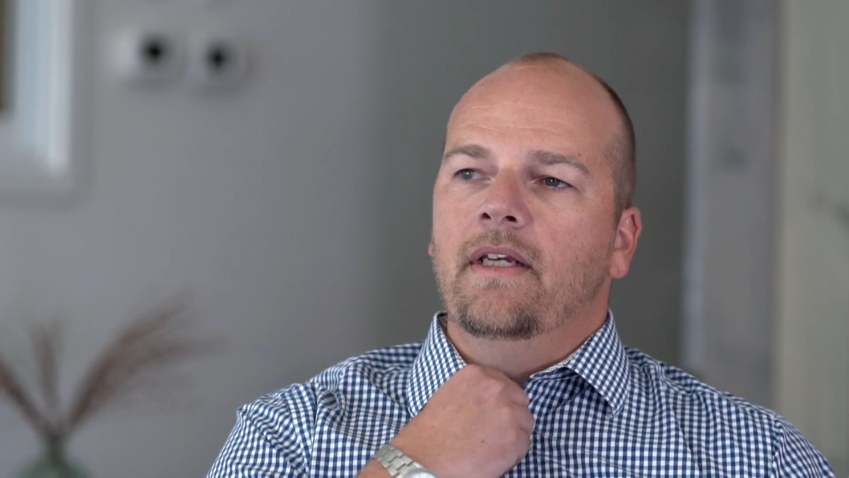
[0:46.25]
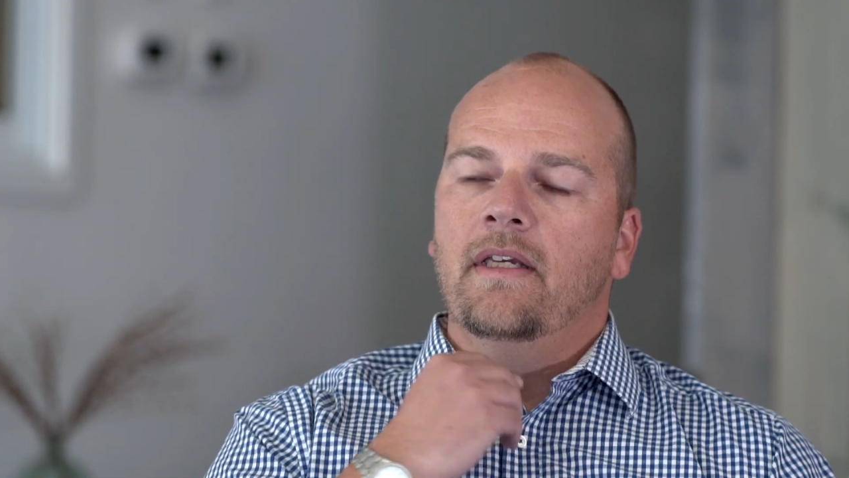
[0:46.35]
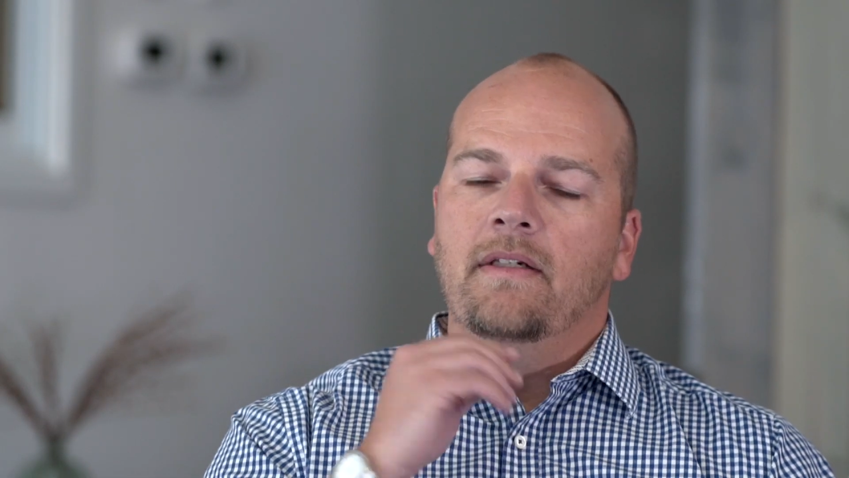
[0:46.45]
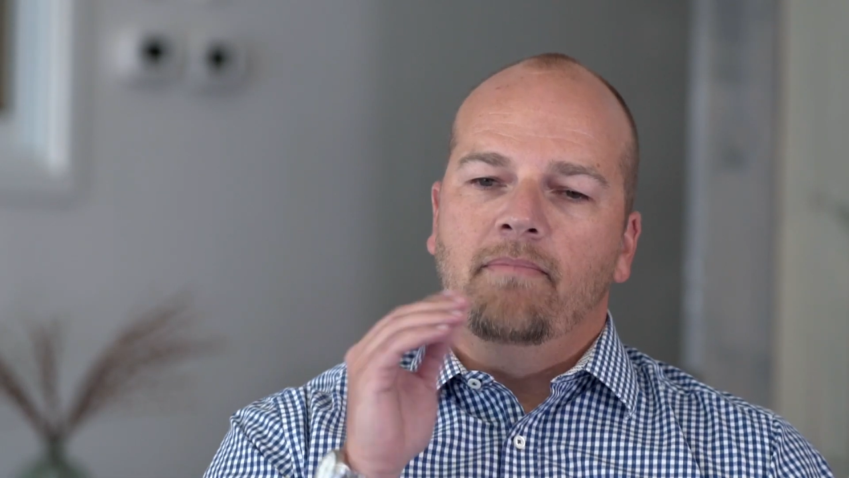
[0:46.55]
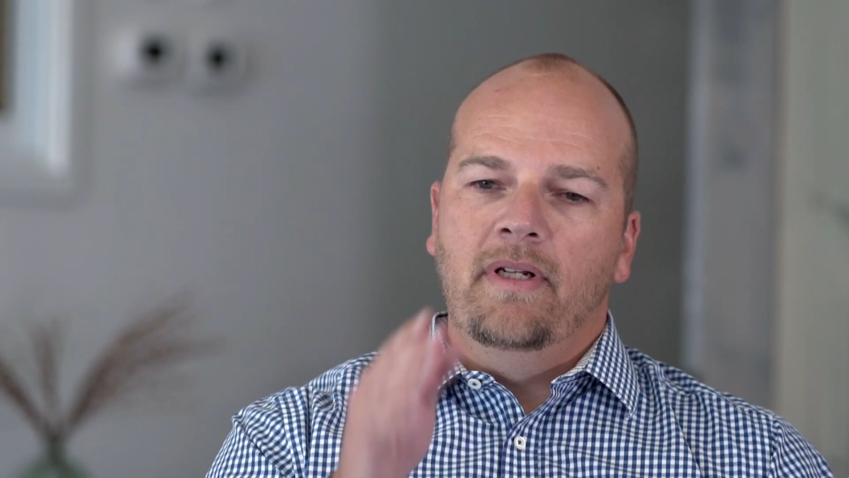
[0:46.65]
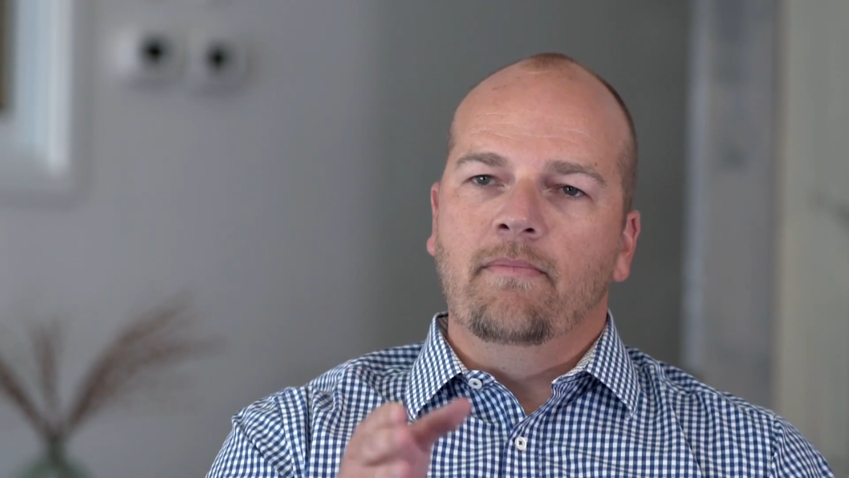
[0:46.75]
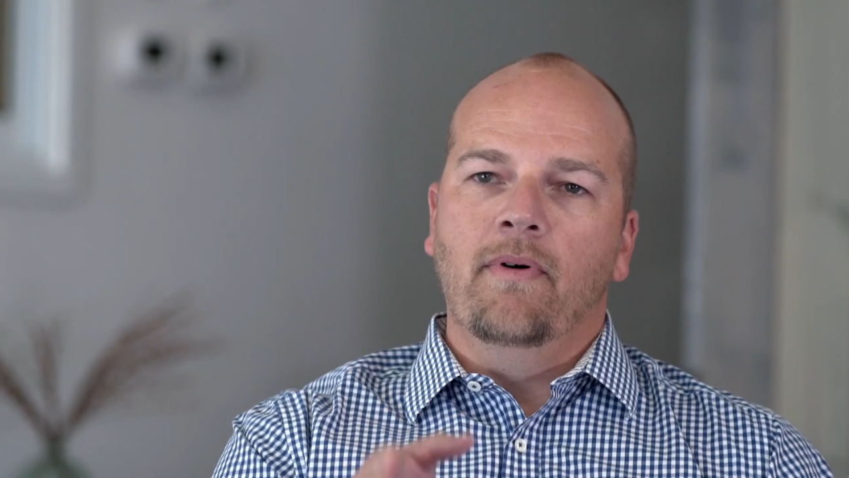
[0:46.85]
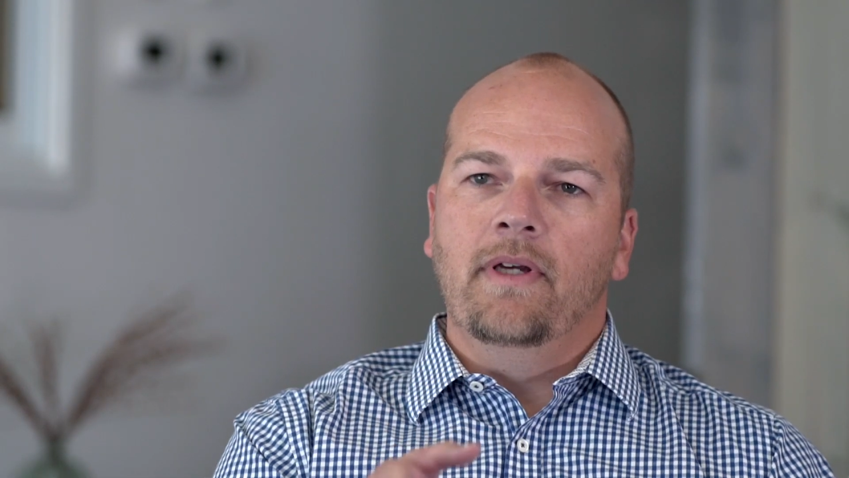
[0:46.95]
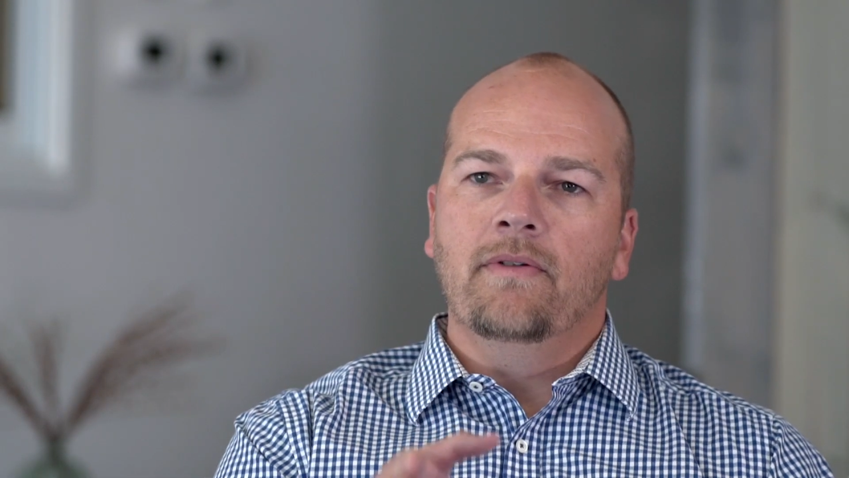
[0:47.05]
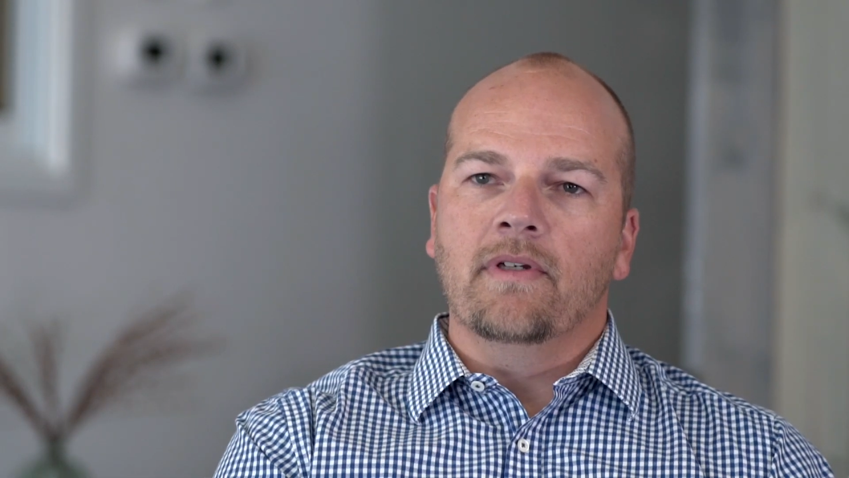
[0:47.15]
they can
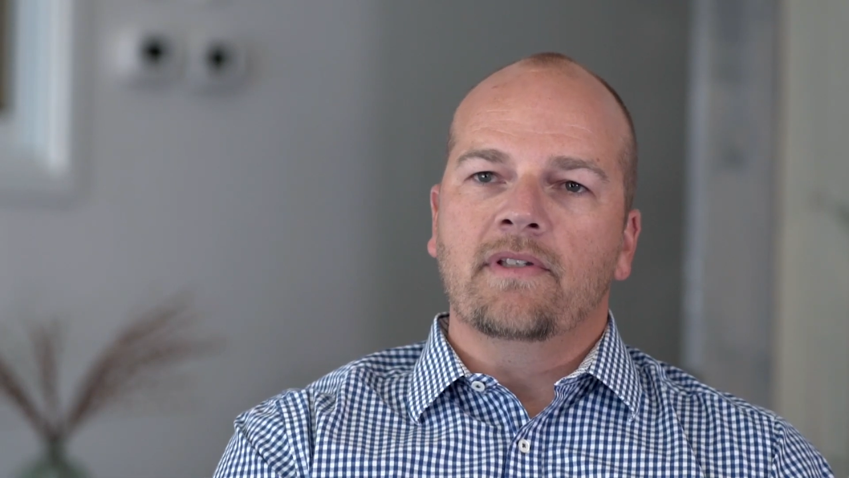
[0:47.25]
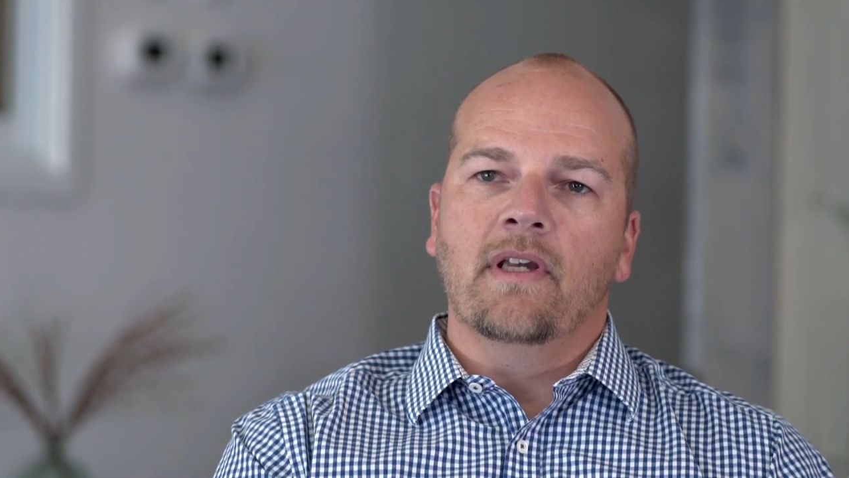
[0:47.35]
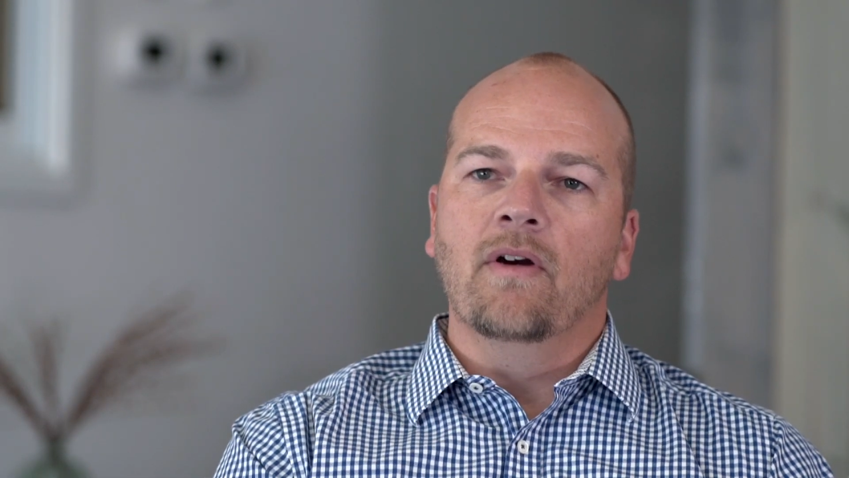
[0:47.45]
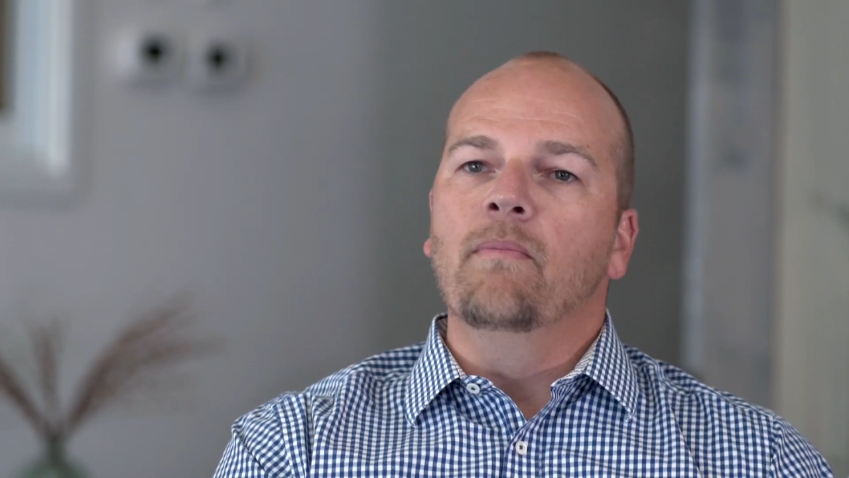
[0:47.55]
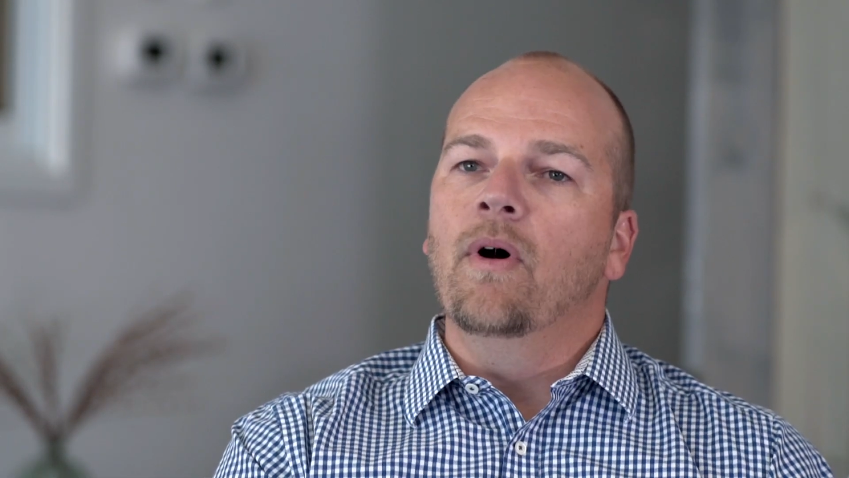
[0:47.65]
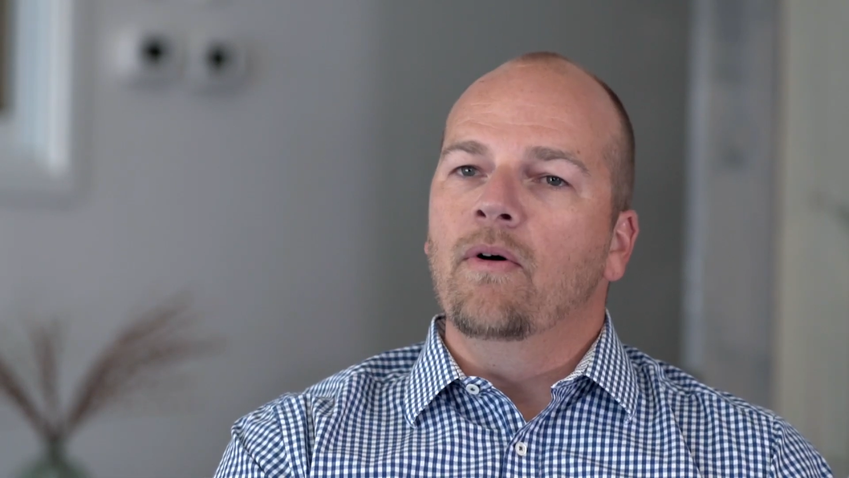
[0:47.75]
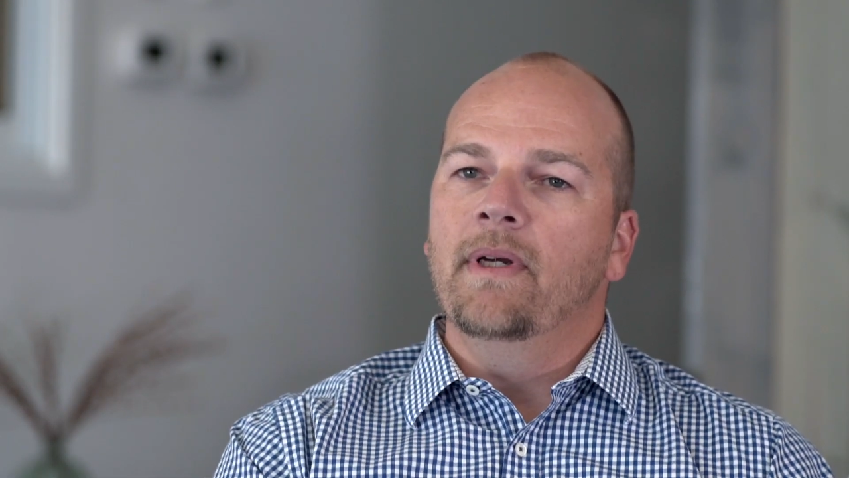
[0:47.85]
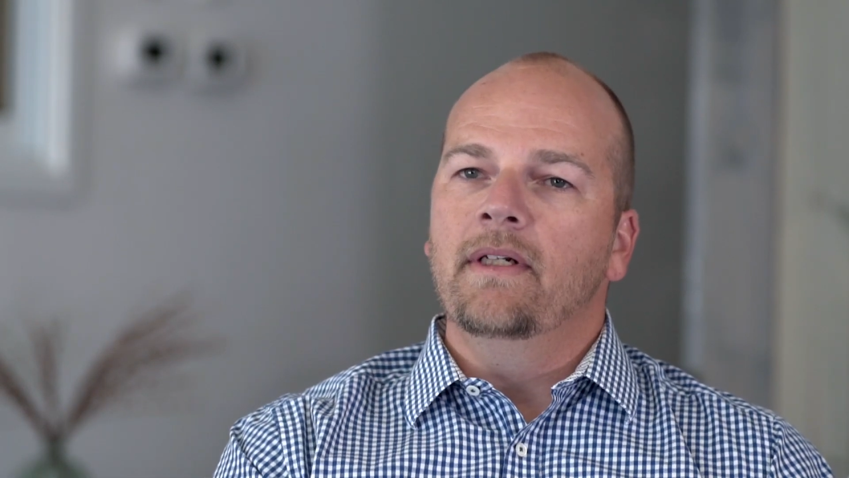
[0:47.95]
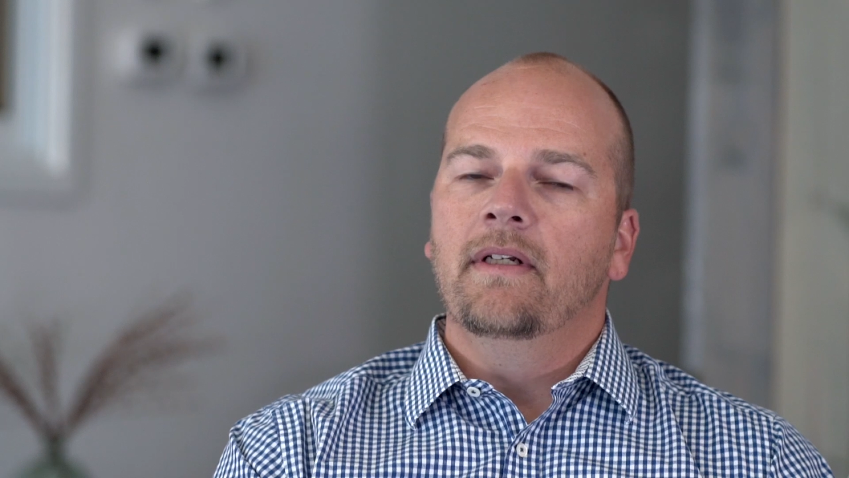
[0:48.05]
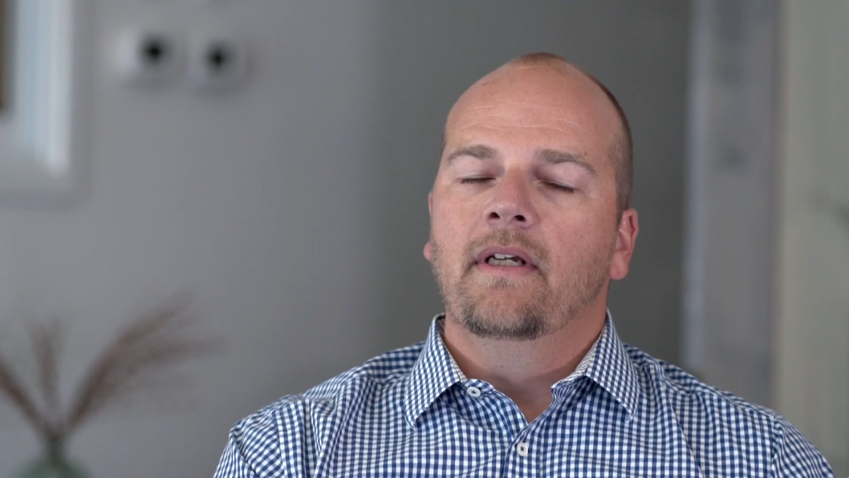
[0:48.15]
pinpoint to a single
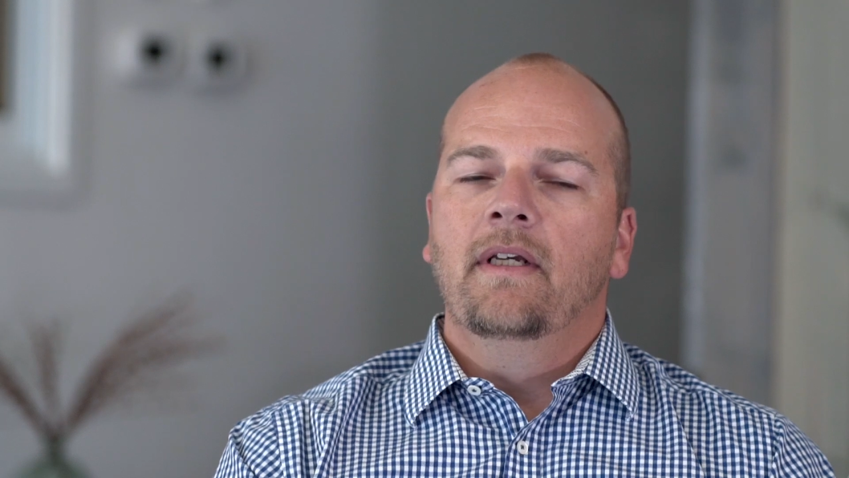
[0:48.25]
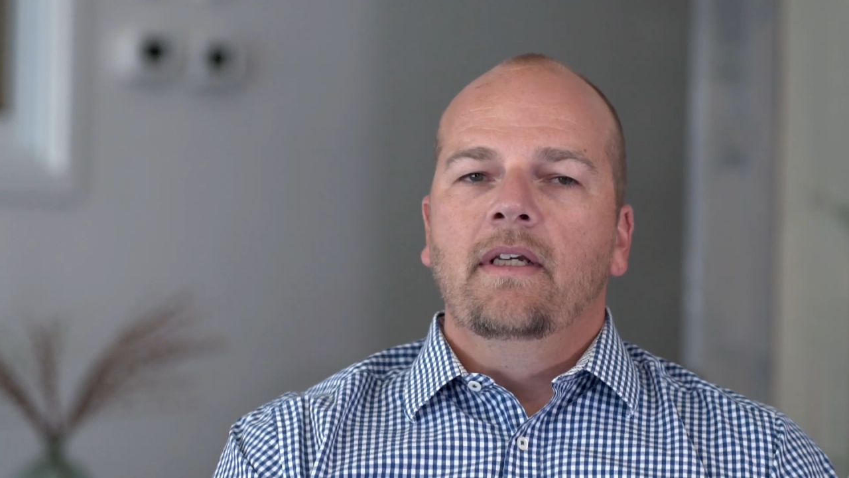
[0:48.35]
moment.